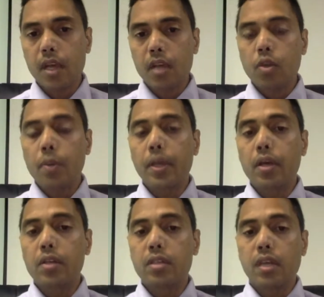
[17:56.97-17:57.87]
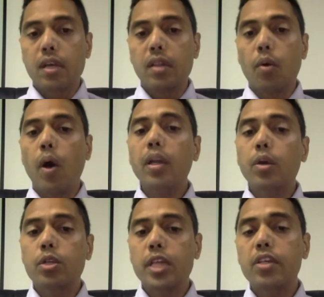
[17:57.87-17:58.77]
So because the one
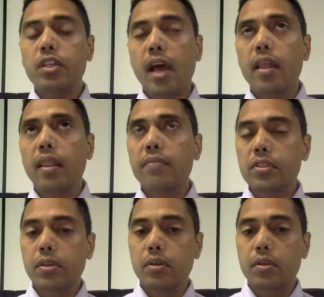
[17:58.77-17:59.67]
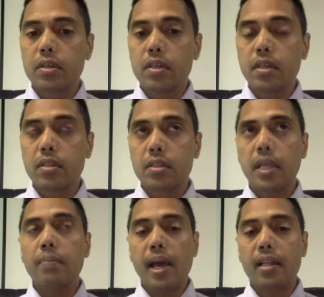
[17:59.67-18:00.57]
quotation I love to
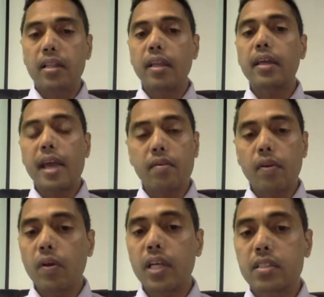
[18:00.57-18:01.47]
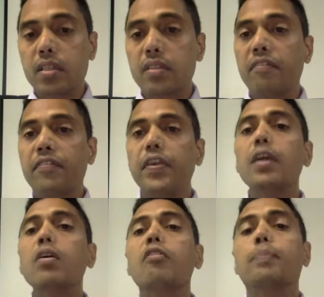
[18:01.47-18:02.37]
see in my clinic everywhere is that the fear of